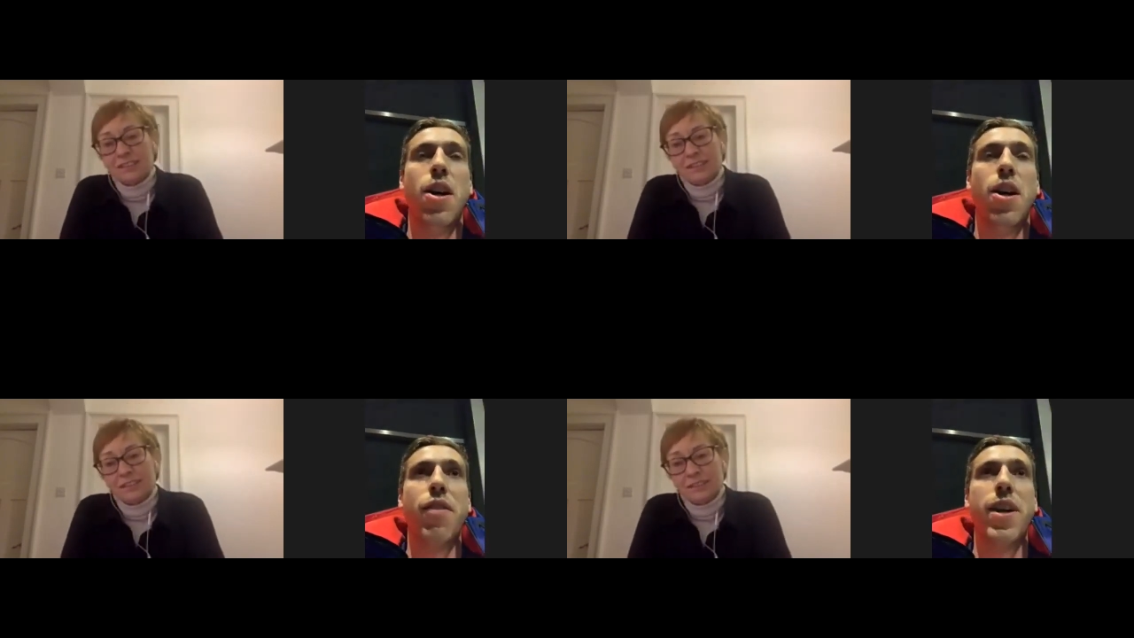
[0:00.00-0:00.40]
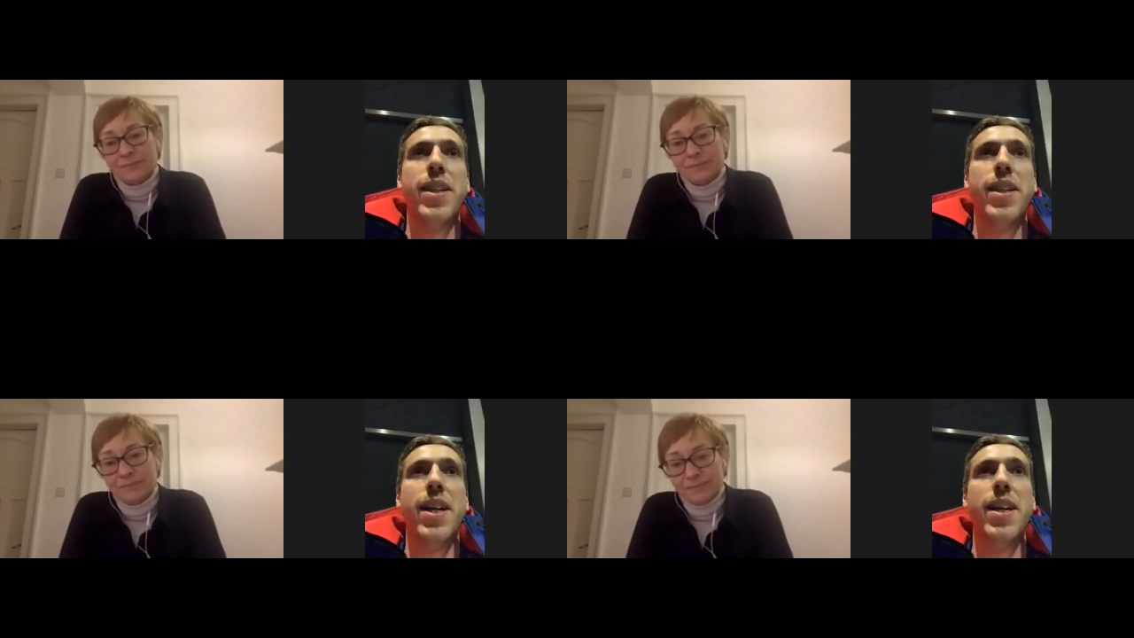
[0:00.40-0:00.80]
Speaker 1: on
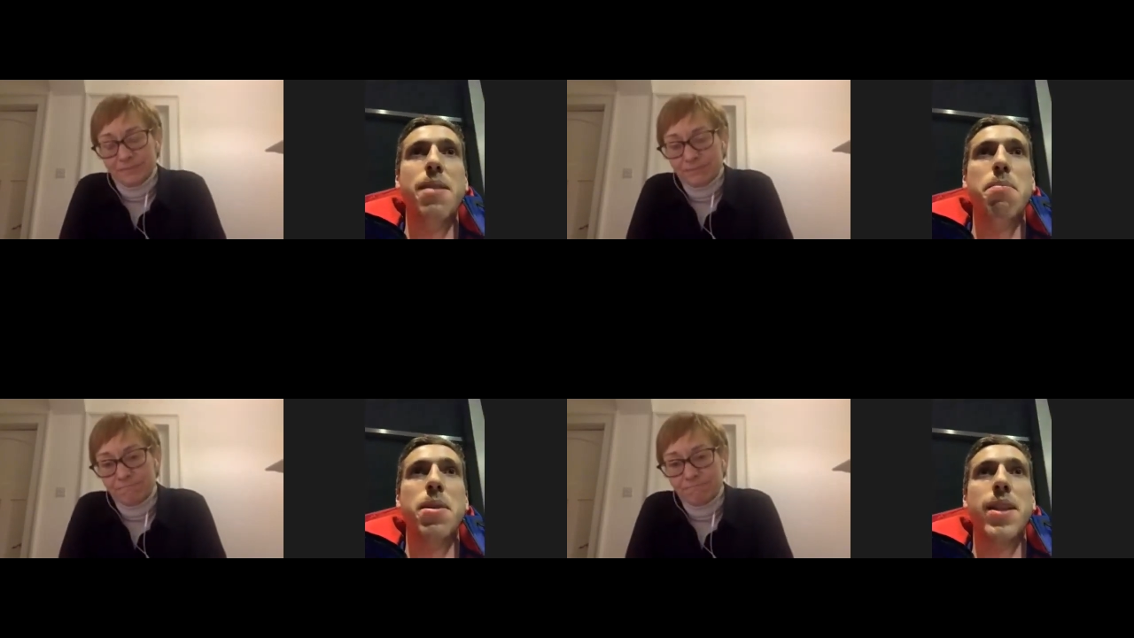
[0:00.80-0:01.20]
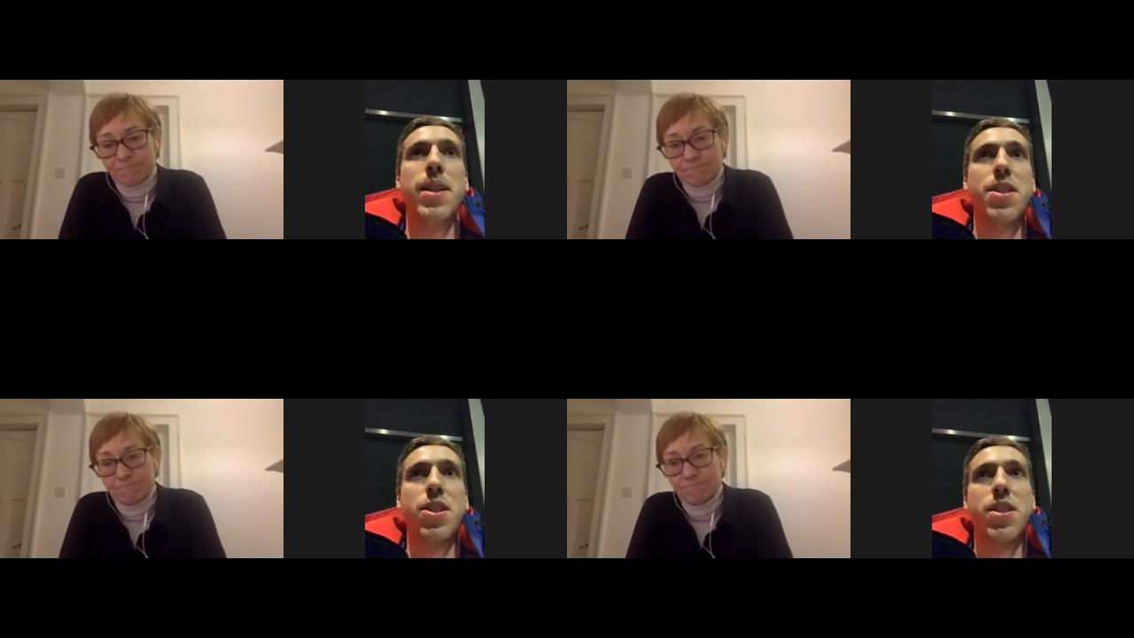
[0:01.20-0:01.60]
Friday night.
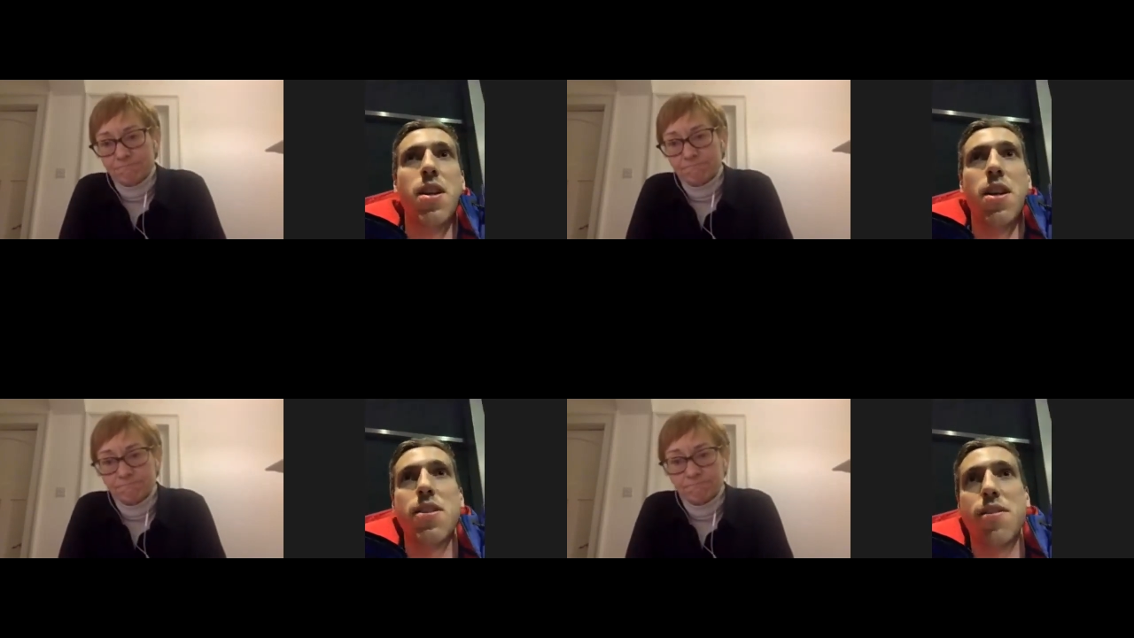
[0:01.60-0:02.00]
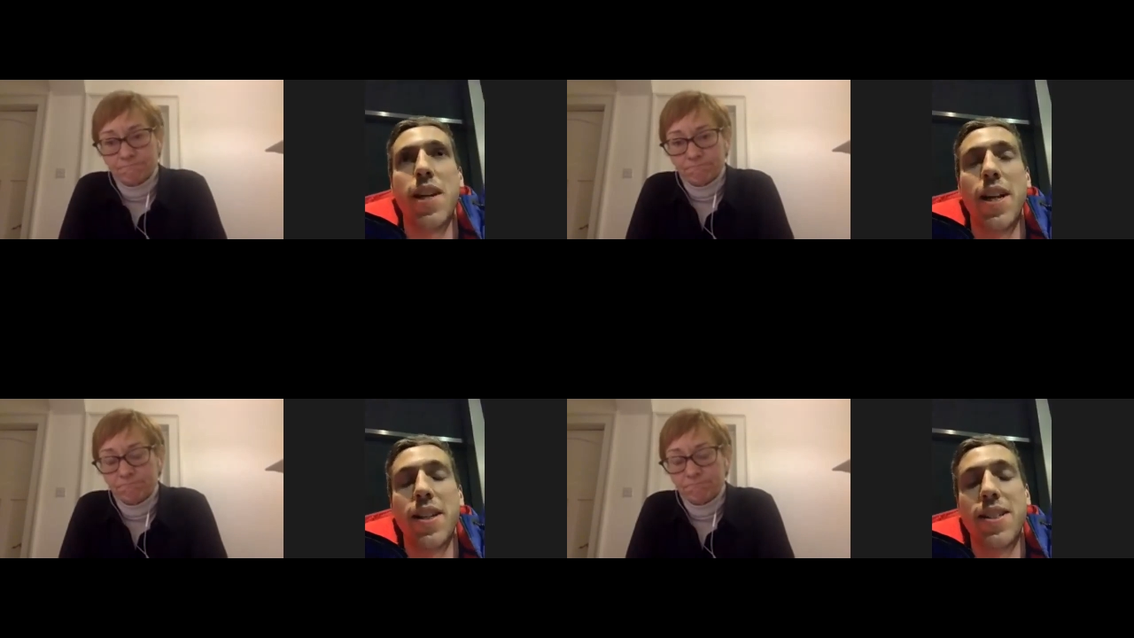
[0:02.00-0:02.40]
But that's just the harsh
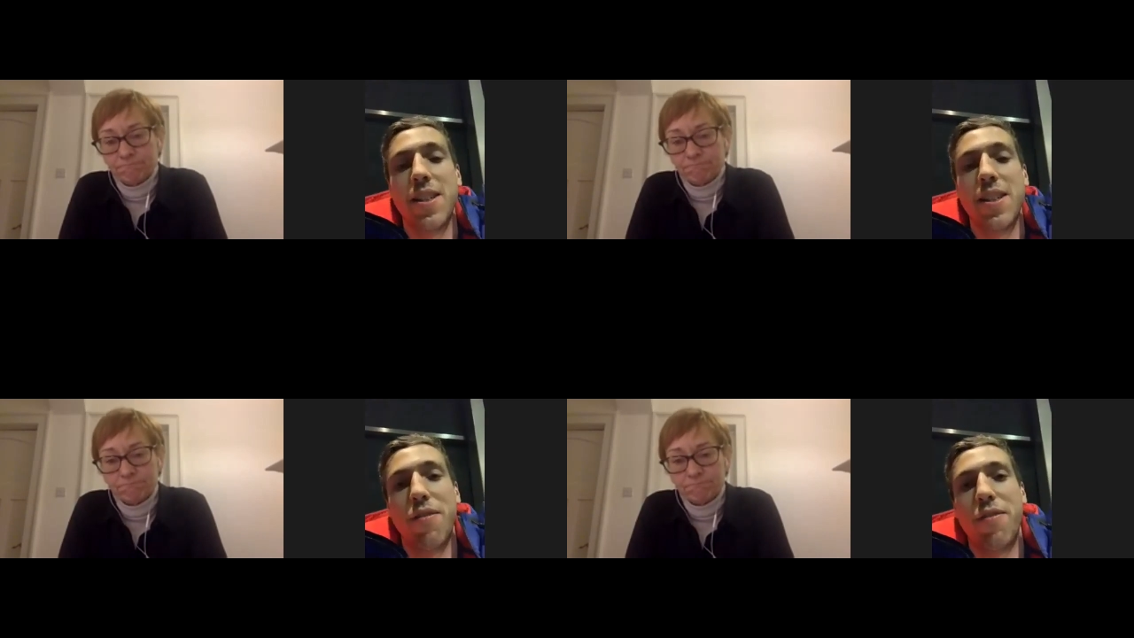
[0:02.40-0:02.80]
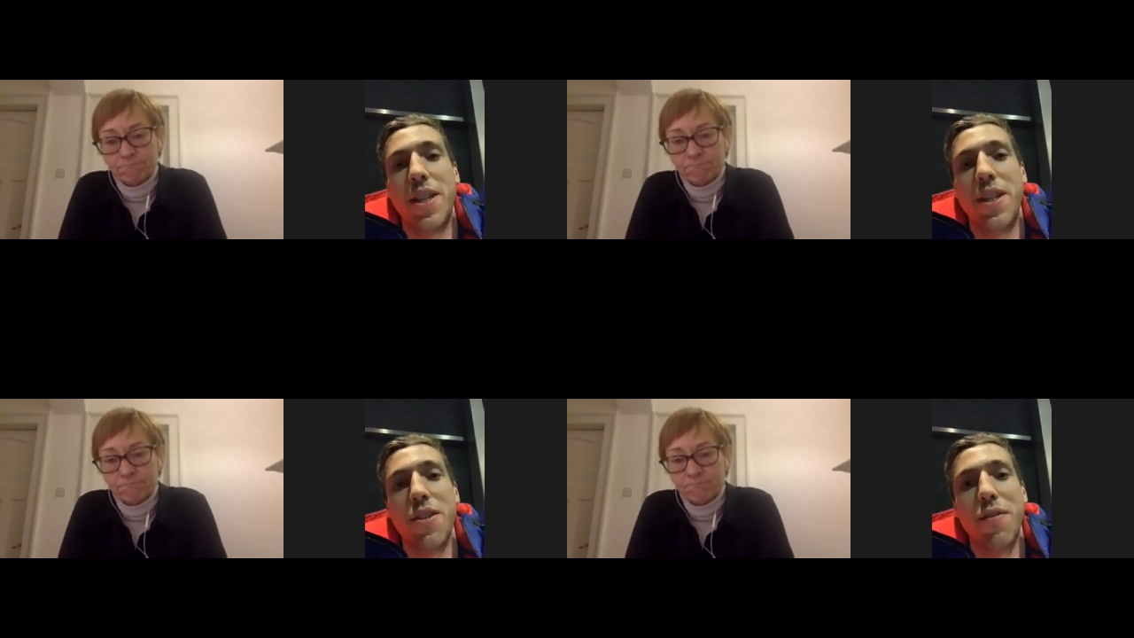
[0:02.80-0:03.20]
reality of indoor